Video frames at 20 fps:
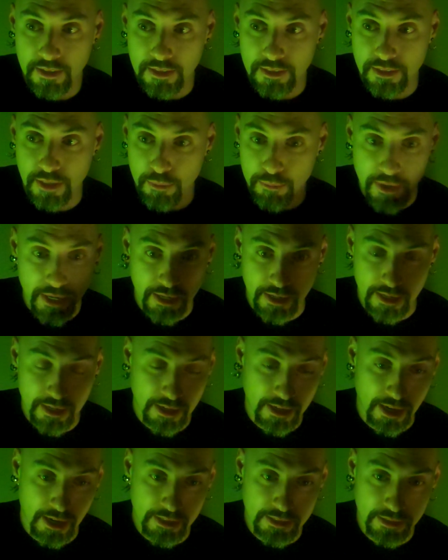It's not making
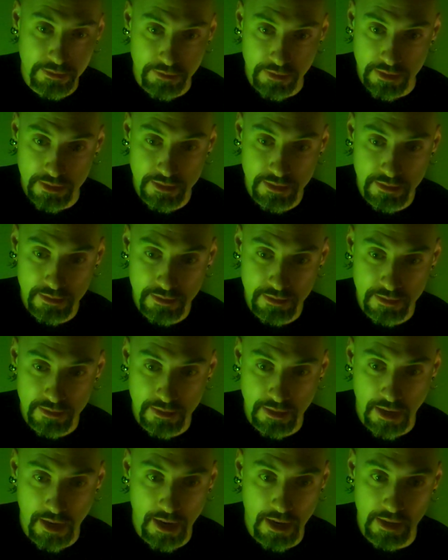any kind of difference
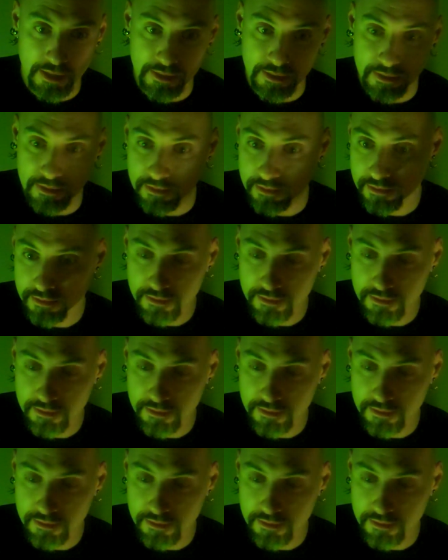on